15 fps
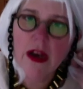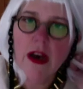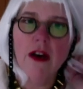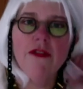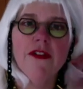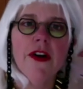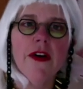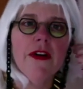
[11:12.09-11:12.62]

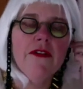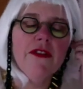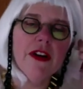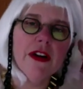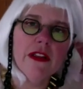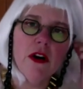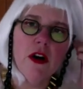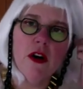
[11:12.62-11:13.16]
A very,
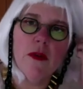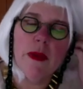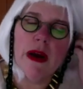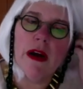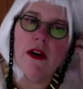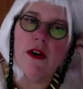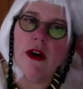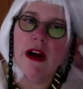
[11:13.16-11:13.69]
very long
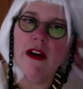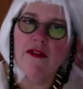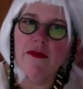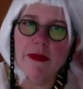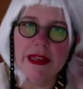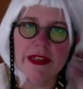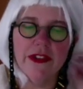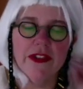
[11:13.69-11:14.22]
paragraph
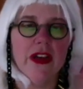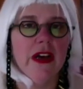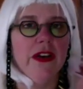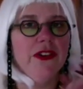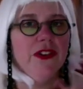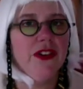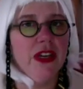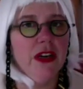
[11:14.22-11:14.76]
means a
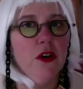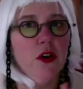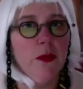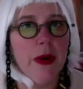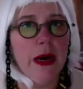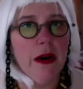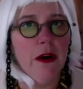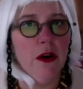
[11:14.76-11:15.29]
single
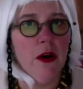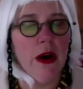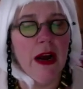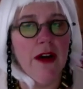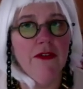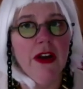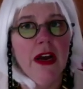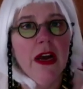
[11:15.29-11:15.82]

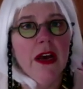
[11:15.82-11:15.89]
paragraph